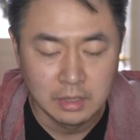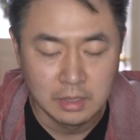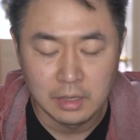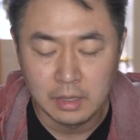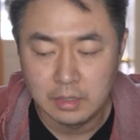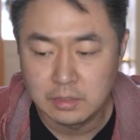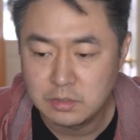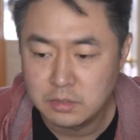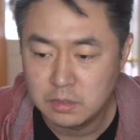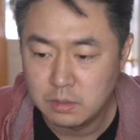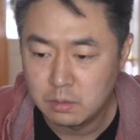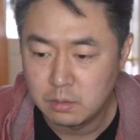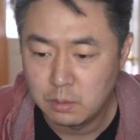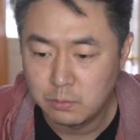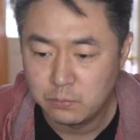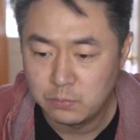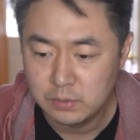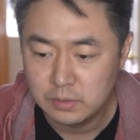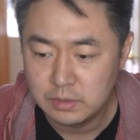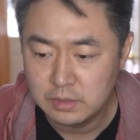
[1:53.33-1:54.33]
And so
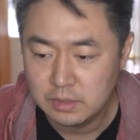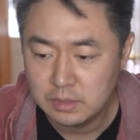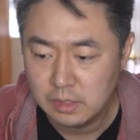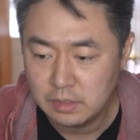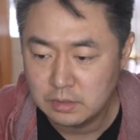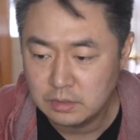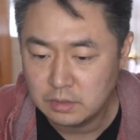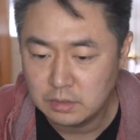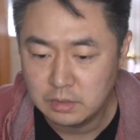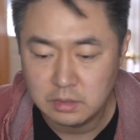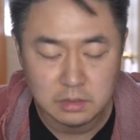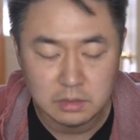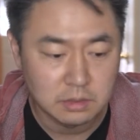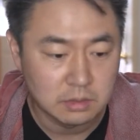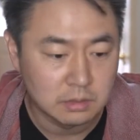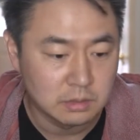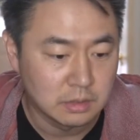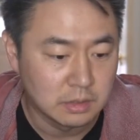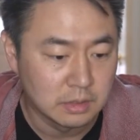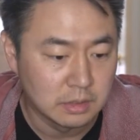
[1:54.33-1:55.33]
hopefully you guys can
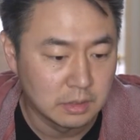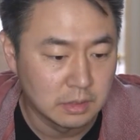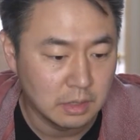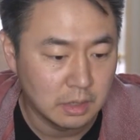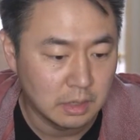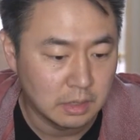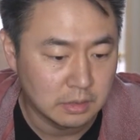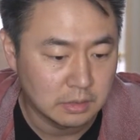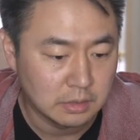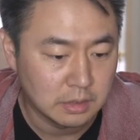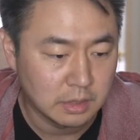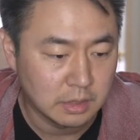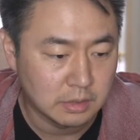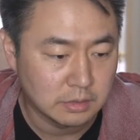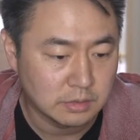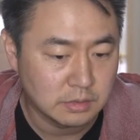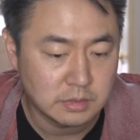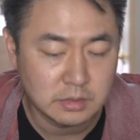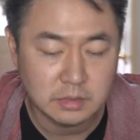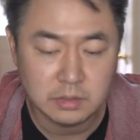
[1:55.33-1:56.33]
hear and uh,
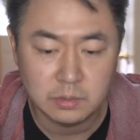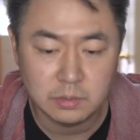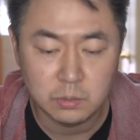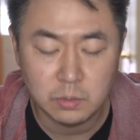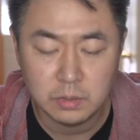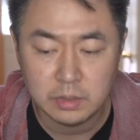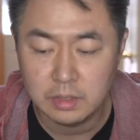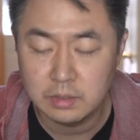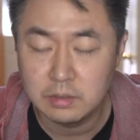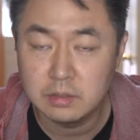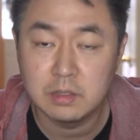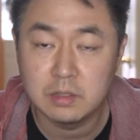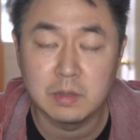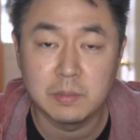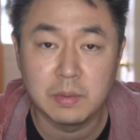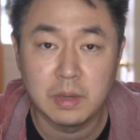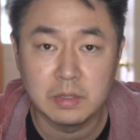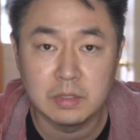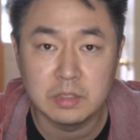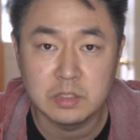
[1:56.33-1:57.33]
see what I think
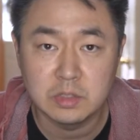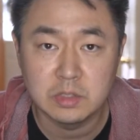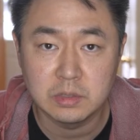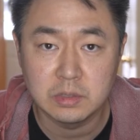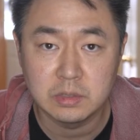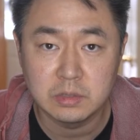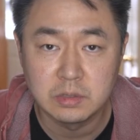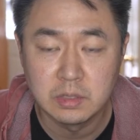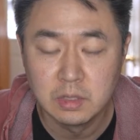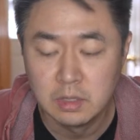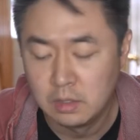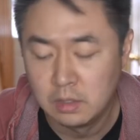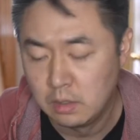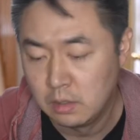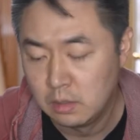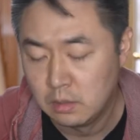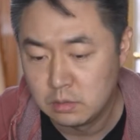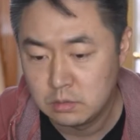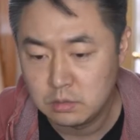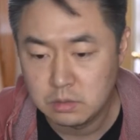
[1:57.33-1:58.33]
about each of these.
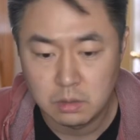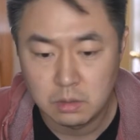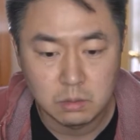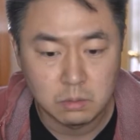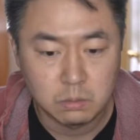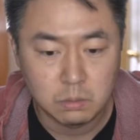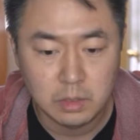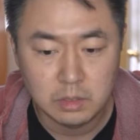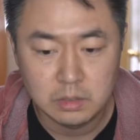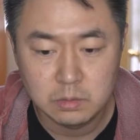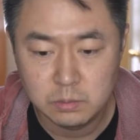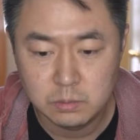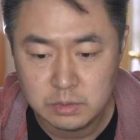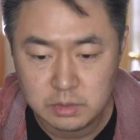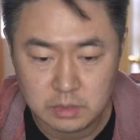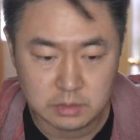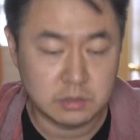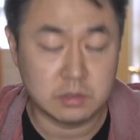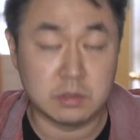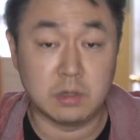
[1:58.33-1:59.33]
So why don't we
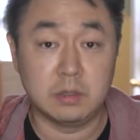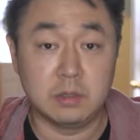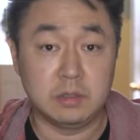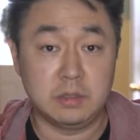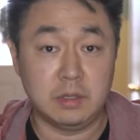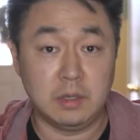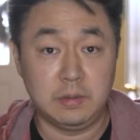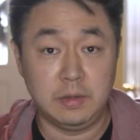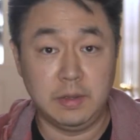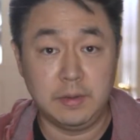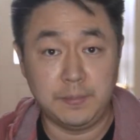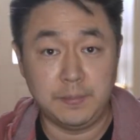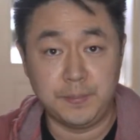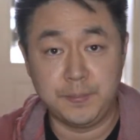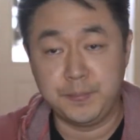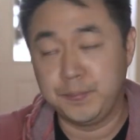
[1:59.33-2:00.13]
get started then? Yeah.